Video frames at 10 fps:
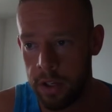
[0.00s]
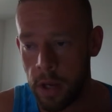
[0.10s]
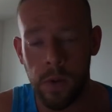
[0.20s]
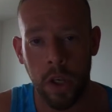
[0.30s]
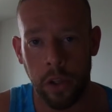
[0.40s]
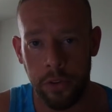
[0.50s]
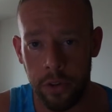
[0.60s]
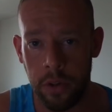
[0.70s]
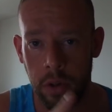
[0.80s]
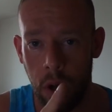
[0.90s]
down to
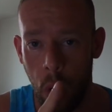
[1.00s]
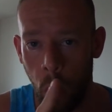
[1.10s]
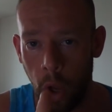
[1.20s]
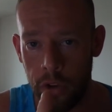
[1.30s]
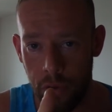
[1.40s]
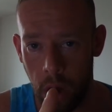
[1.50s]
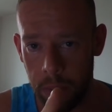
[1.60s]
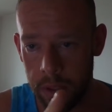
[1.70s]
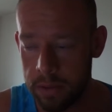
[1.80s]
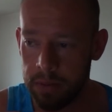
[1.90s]
London, one drop